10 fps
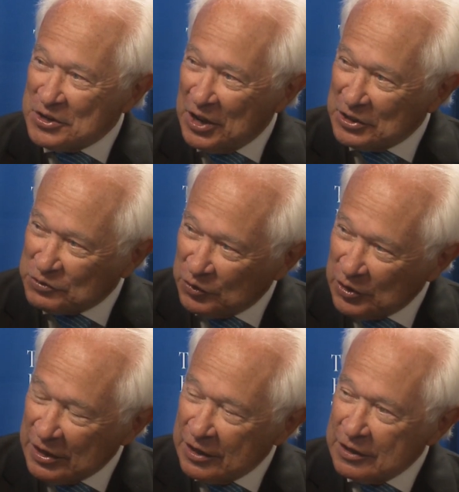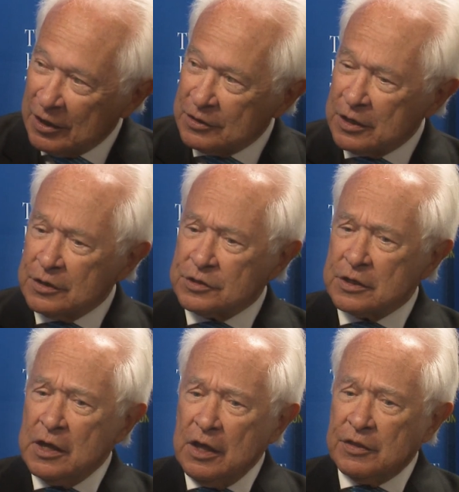didn't ask for any
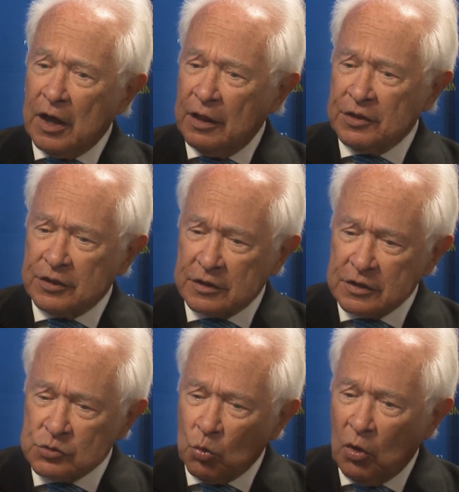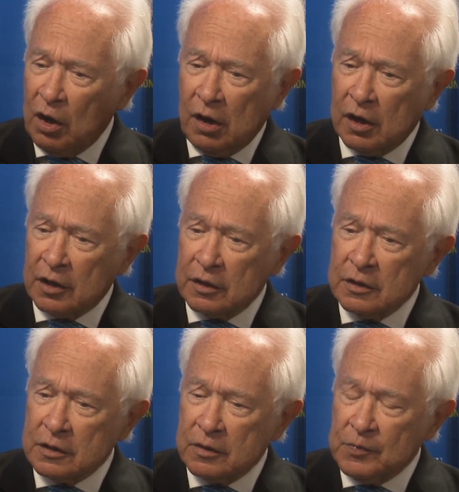identity. The other thing is,
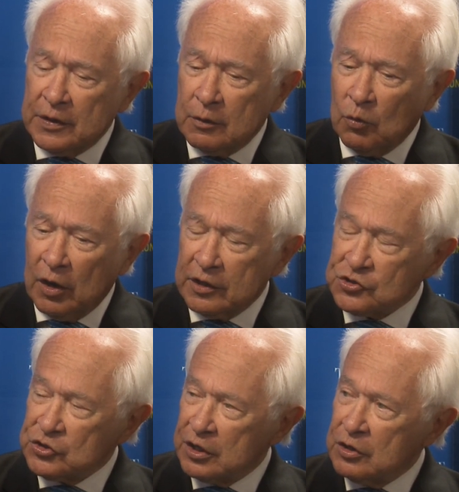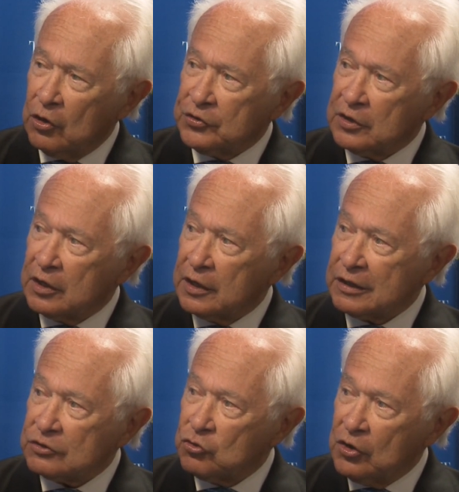why is there not an
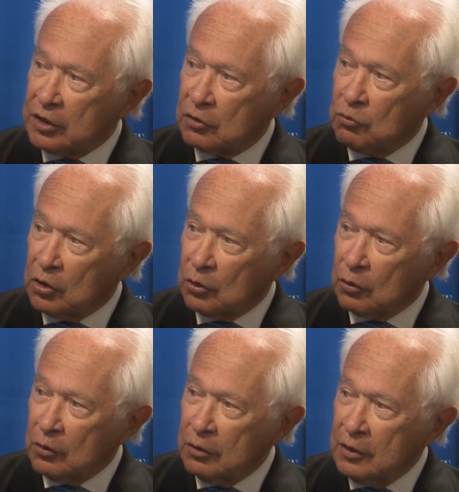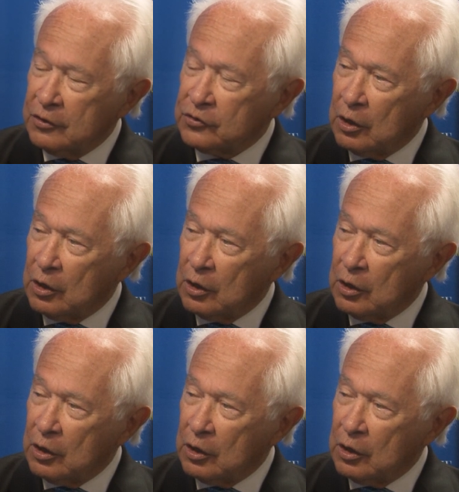electronic roll?